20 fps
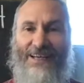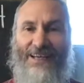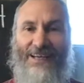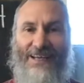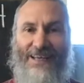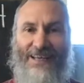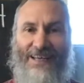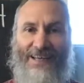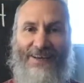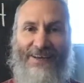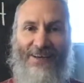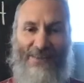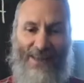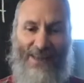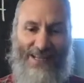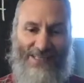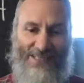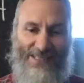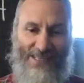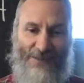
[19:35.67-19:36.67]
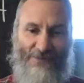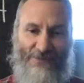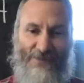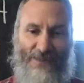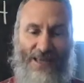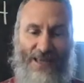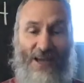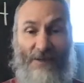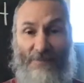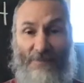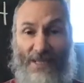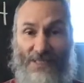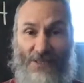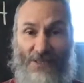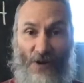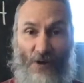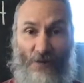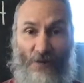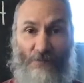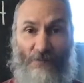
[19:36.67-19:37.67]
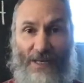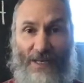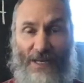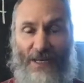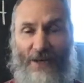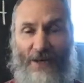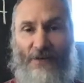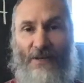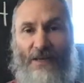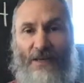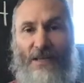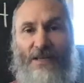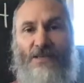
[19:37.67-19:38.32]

and all that stuff. So that'll be its own video.